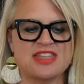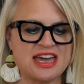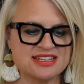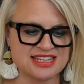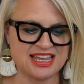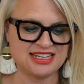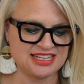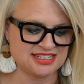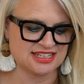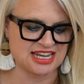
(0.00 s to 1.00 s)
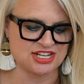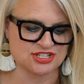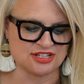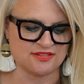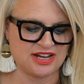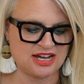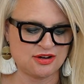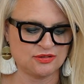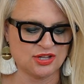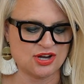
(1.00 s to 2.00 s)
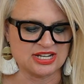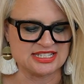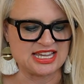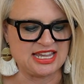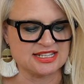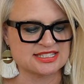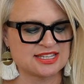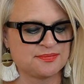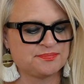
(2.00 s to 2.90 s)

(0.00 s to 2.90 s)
that is any indication of how long it takes,